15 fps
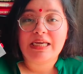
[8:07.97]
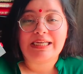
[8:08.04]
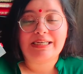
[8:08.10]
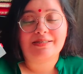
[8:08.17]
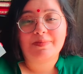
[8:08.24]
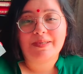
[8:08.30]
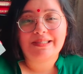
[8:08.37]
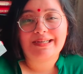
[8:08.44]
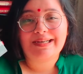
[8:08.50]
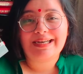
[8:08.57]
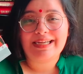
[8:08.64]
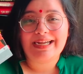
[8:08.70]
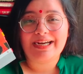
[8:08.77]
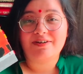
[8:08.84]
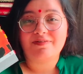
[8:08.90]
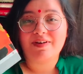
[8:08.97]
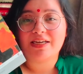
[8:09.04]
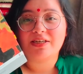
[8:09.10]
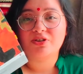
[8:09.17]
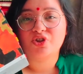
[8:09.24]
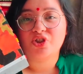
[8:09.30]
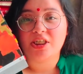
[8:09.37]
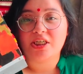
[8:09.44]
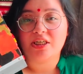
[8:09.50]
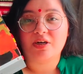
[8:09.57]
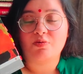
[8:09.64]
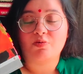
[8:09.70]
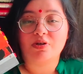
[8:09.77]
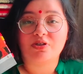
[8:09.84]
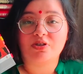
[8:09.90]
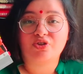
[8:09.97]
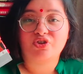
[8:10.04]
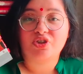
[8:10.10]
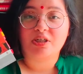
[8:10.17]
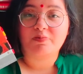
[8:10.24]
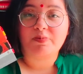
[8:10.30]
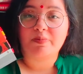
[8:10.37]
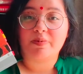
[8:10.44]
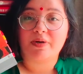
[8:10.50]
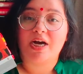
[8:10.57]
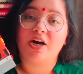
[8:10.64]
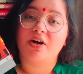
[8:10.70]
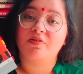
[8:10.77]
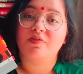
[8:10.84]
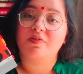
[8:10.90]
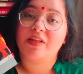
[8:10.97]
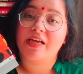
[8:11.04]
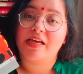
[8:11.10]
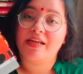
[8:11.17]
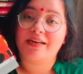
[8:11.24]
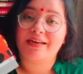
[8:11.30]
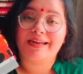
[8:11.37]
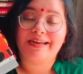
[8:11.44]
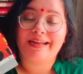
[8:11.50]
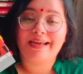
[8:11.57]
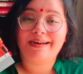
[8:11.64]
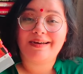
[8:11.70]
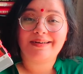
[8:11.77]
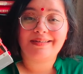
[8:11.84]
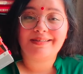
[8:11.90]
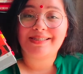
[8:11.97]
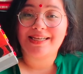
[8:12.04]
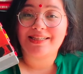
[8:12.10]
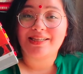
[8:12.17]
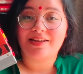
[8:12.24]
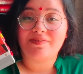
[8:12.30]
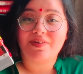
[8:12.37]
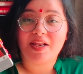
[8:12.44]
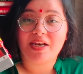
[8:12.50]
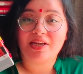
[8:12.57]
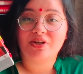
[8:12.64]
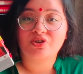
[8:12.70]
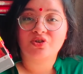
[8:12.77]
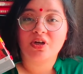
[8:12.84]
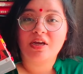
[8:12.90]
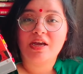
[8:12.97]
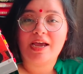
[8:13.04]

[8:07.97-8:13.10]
He's basically kind of like a cheat and wants to cheat people out of their inheritance and their village,